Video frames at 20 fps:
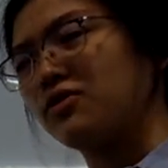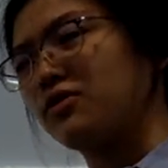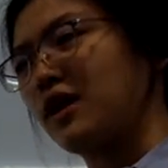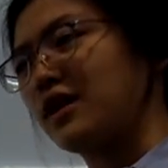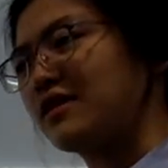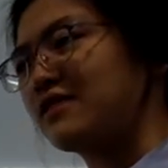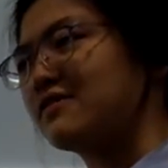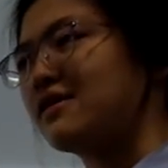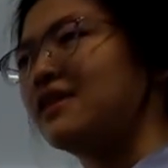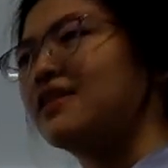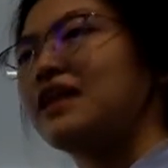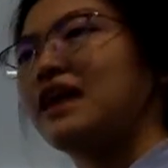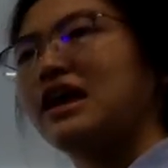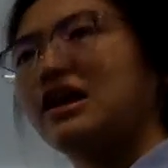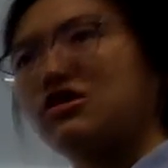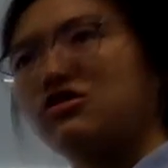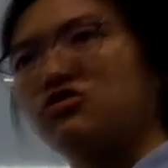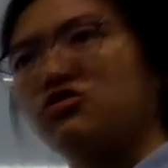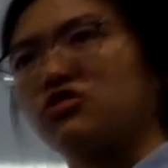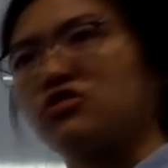to understand their
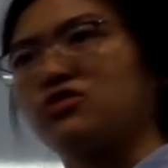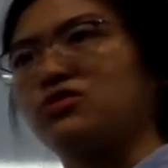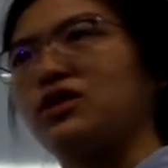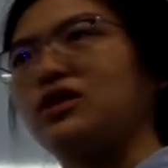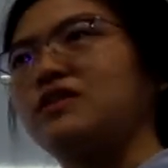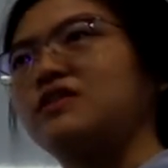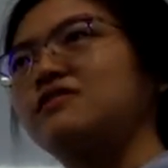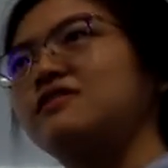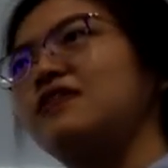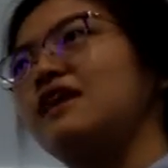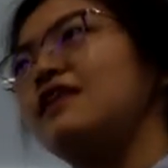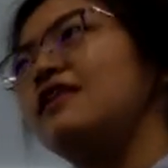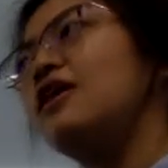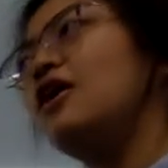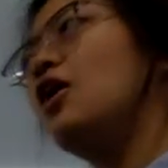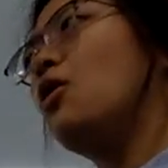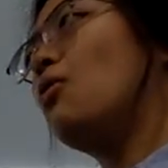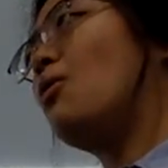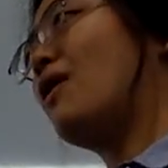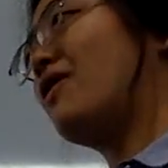interests, to understand
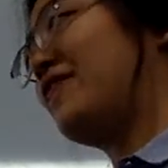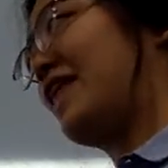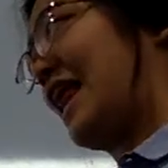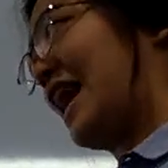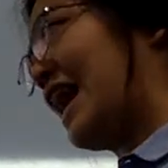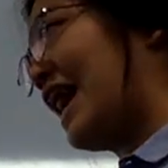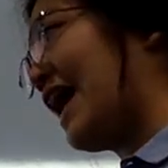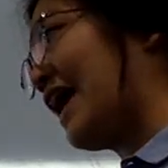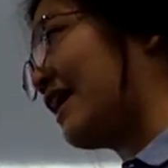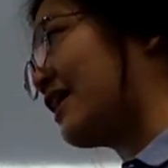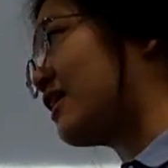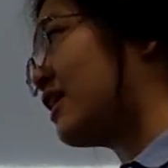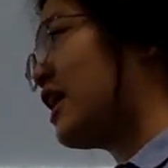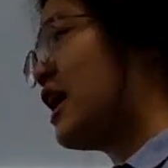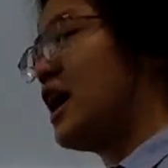what they like,